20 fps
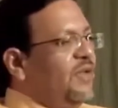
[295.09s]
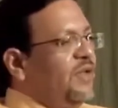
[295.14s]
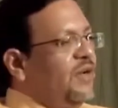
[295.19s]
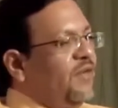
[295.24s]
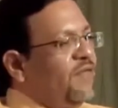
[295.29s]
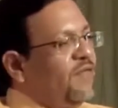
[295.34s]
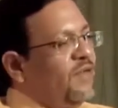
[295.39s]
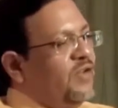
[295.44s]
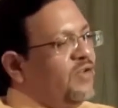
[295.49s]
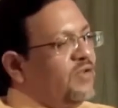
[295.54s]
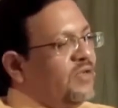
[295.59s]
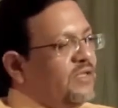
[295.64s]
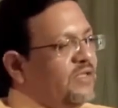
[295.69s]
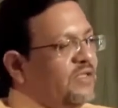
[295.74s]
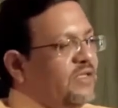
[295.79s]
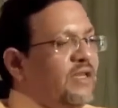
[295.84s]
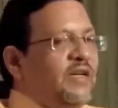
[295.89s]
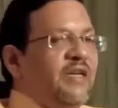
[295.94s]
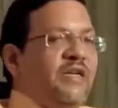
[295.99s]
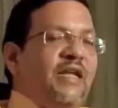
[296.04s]
Roughly you can
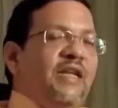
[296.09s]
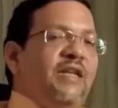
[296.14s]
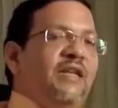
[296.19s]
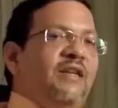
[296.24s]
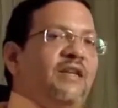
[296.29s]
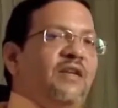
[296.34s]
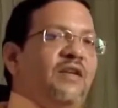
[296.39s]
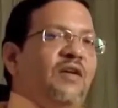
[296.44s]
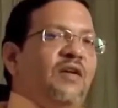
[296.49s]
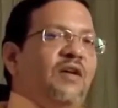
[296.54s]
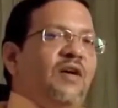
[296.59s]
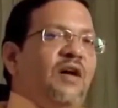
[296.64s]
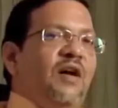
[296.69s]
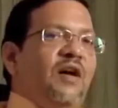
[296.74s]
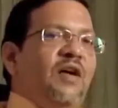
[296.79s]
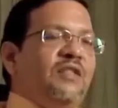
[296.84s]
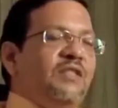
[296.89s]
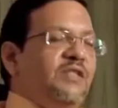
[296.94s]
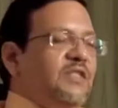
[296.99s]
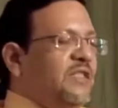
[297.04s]
say 10
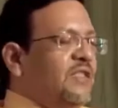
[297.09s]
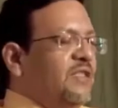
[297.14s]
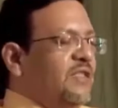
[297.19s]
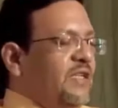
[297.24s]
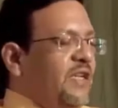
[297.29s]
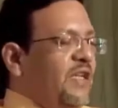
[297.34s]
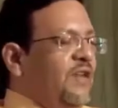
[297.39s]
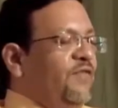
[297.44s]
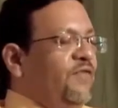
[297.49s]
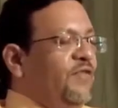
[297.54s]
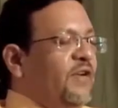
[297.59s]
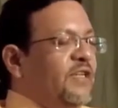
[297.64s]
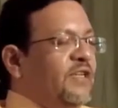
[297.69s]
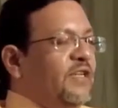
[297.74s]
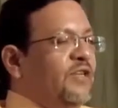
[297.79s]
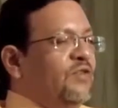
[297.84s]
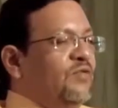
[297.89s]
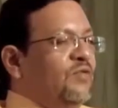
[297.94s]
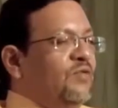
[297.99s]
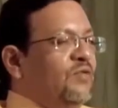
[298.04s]
Earth can fit
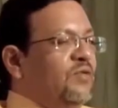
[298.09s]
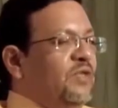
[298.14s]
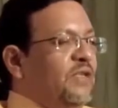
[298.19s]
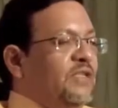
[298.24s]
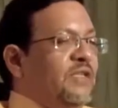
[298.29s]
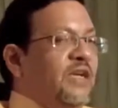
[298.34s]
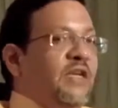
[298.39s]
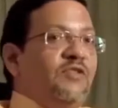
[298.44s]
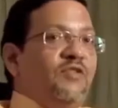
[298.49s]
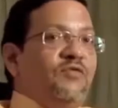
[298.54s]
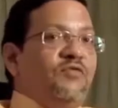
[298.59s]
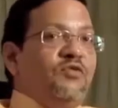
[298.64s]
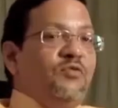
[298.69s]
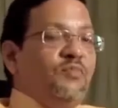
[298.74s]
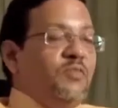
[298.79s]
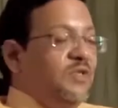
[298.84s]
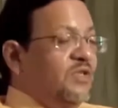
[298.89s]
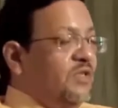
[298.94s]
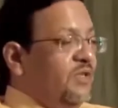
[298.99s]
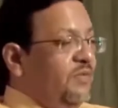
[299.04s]
into the size of
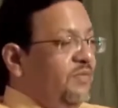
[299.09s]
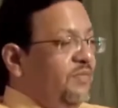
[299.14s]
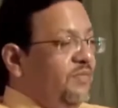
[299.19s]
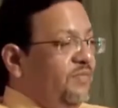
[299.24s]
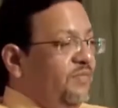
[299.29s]
Jupiter.